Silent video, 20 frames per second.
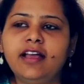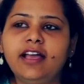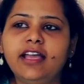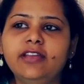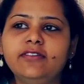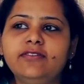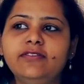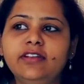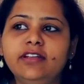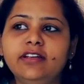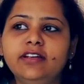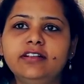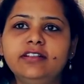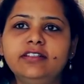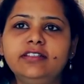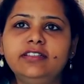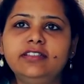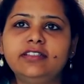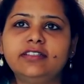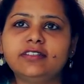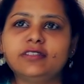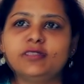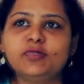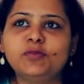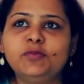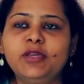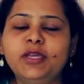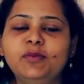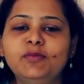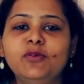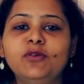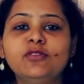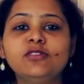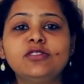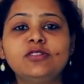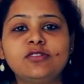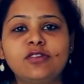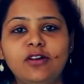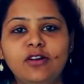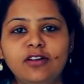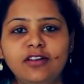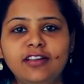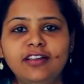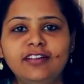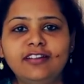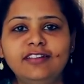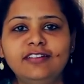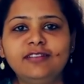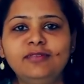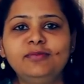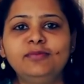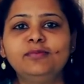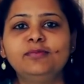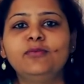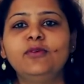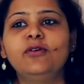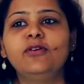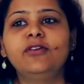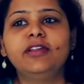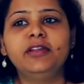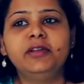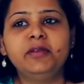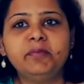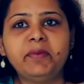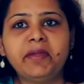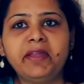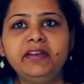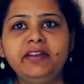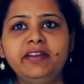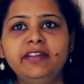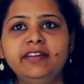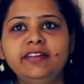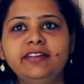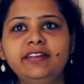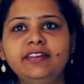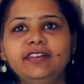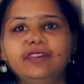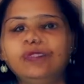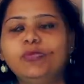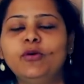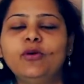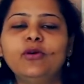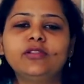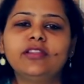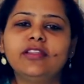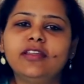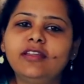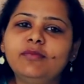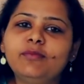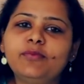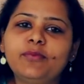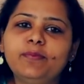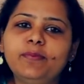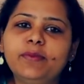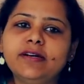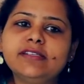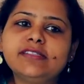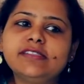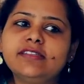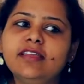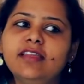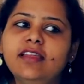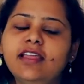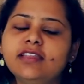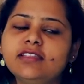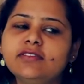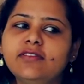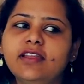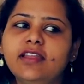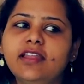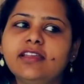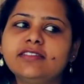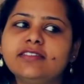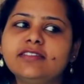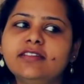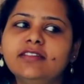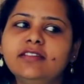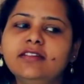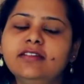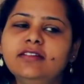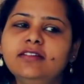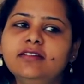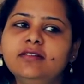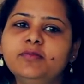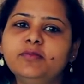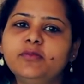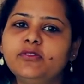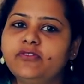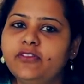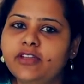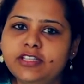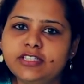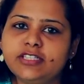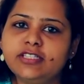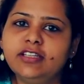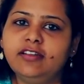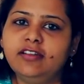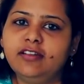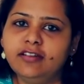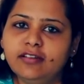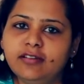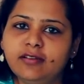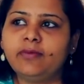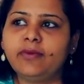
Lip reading: I have learned to be more stronger, more independent, both in personal as well as in the professional